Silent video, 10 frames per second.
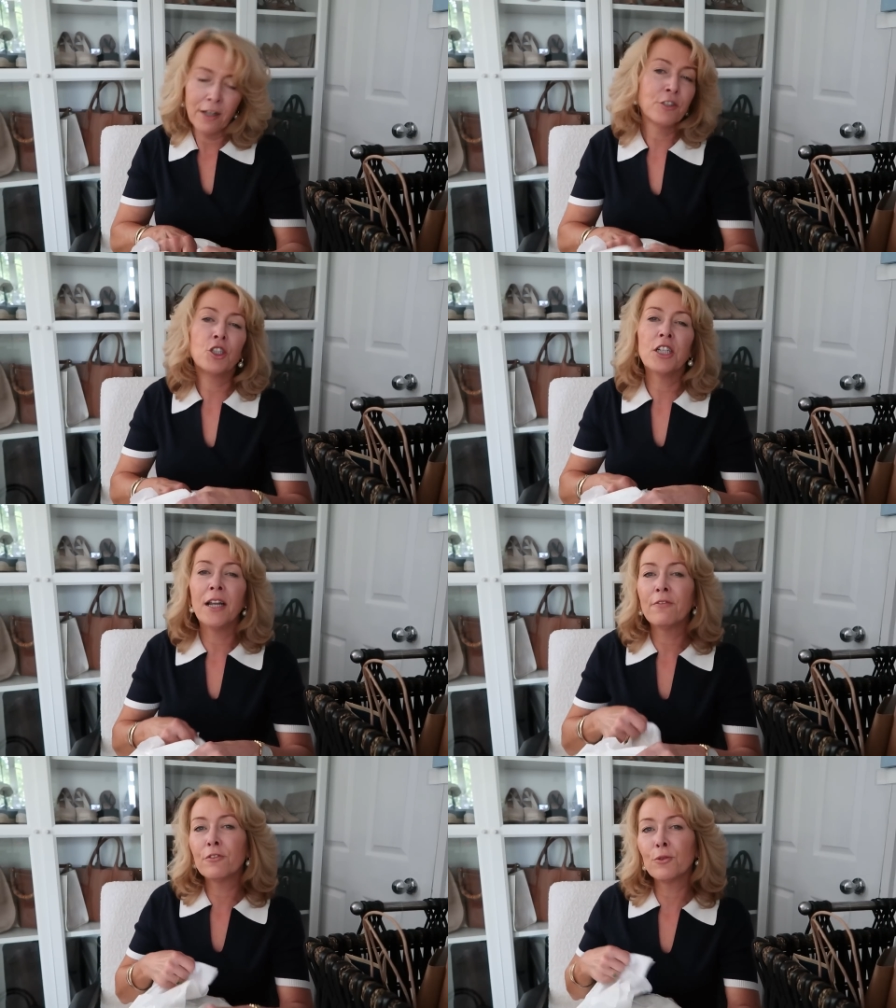And she
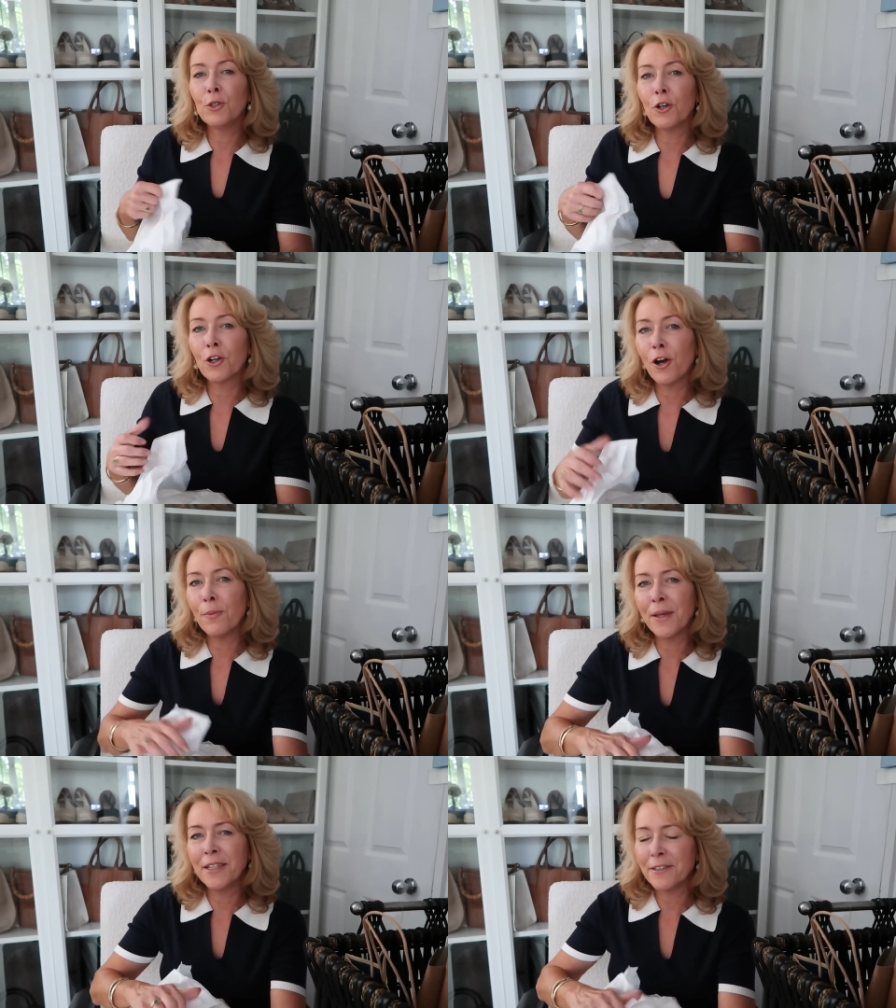loves all your
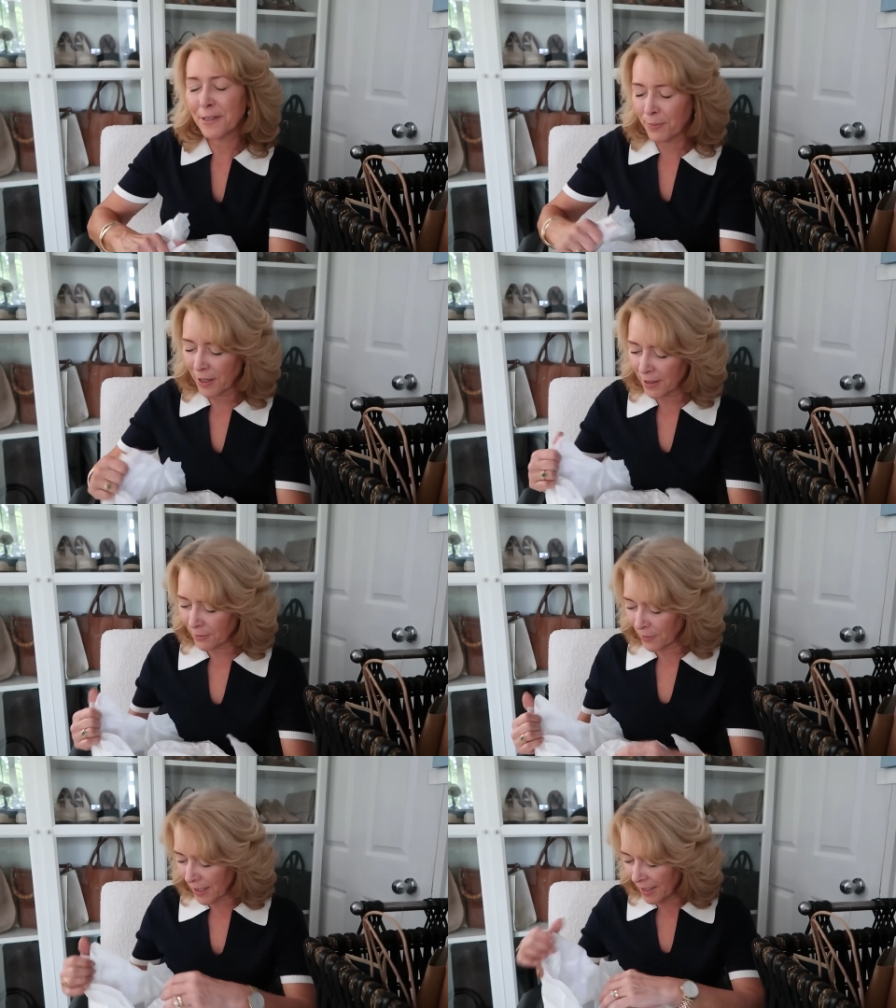comments, by
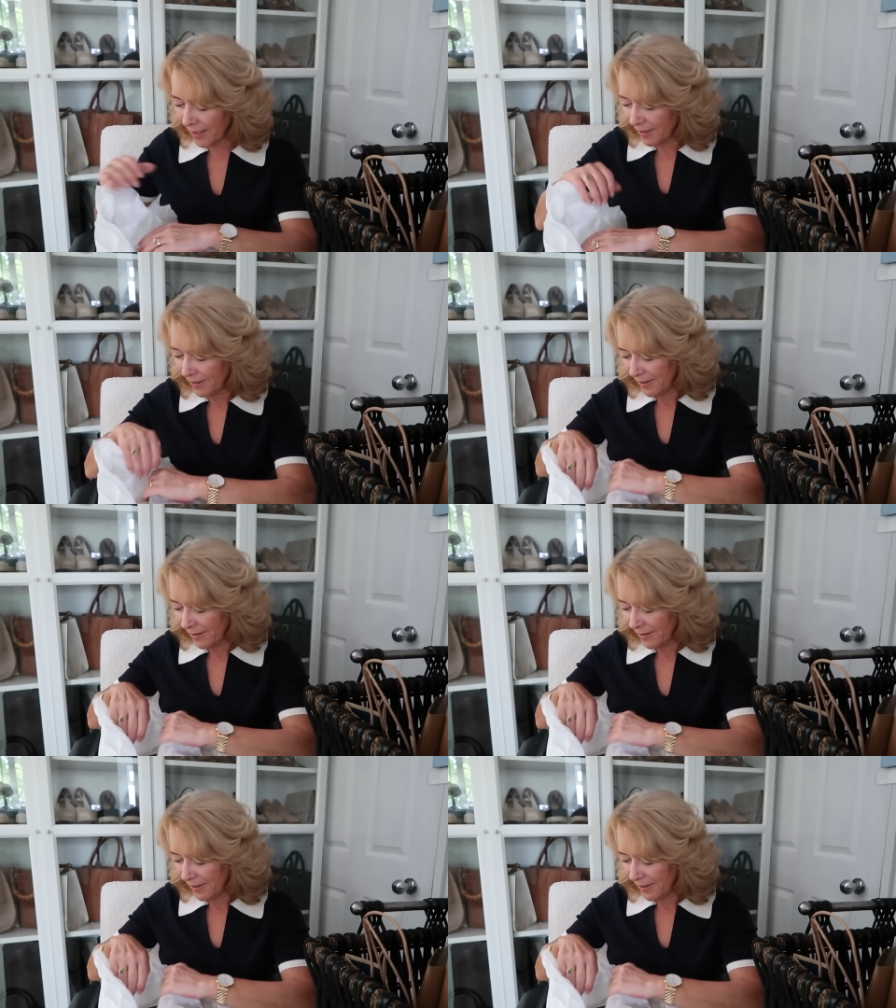the way.